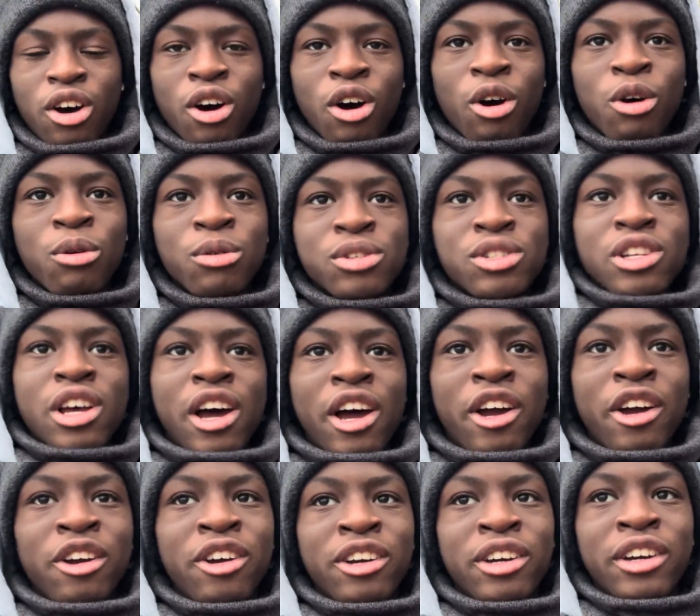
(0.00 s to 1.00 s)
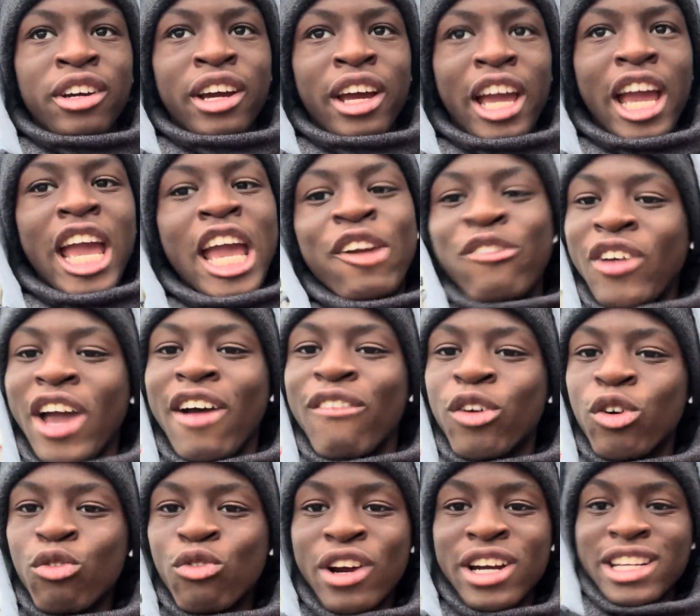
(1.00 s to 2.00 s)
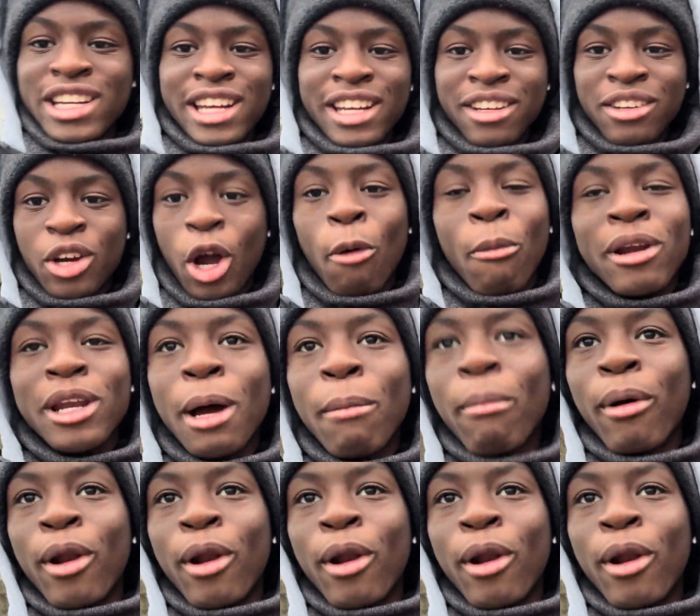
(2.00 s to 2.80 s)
Also, if you haven't already, comment down